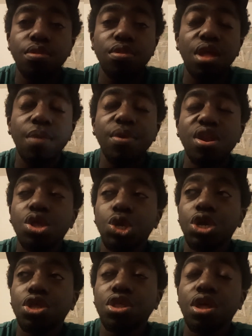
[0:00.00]
that many
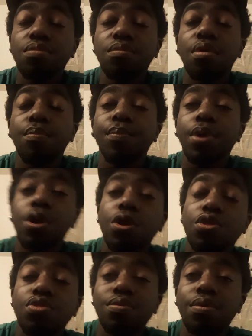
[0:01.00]
tricks because my
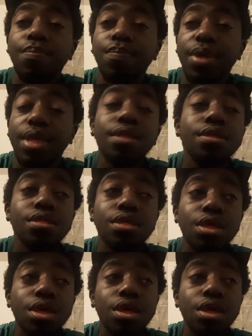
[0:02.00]
bars were bent.